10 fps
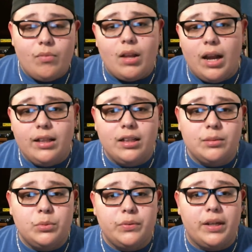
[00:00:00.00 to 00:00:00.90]
I think the
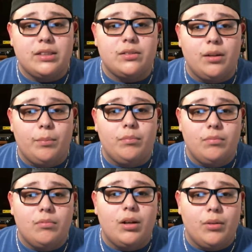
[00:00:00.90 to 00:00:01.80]
movie has
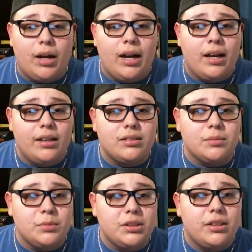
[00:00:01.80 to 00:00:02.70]
a high,
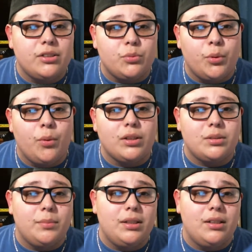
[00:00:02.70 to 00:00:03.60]
some serious
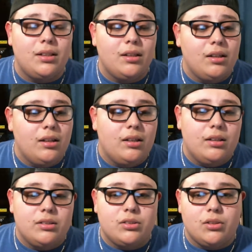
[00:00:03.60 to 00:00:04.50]
rewatchability.
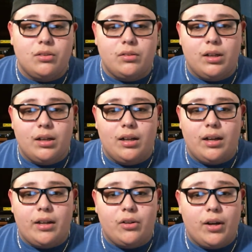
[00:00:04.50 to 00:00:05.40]
So
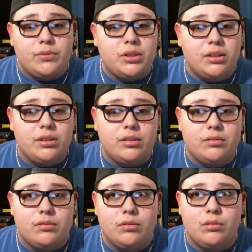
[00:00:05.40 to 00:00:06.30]
I know I've seen it.
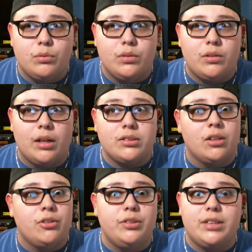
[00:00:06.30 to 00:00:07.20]
I saw
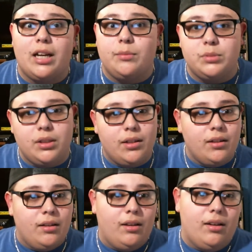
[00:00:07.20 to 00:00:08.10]
it 3 times
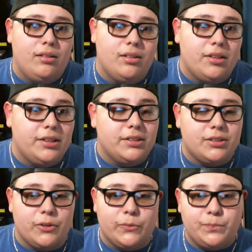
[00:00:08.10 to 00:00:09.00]
in the theater.
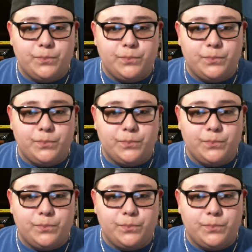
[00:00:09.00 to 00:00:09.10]
So